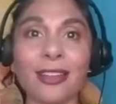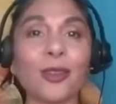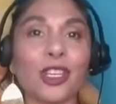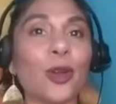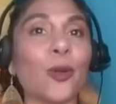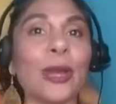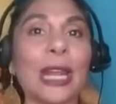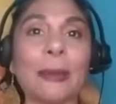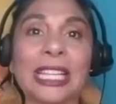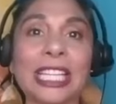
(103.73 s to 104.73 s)
when
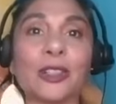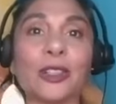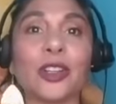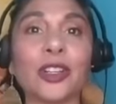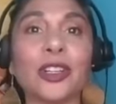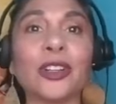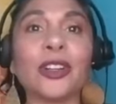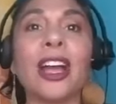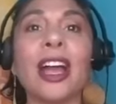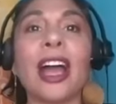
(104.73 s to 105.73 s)
I'm a little girl,
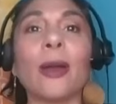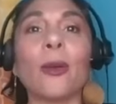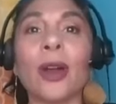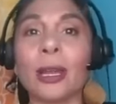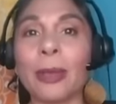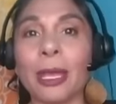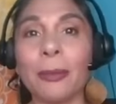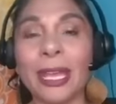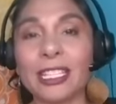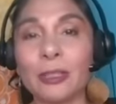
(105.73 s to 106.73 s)
I want to be a
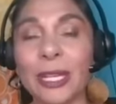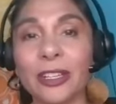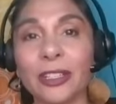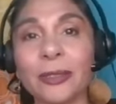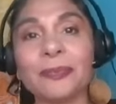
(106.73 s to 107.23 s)
paid speaker.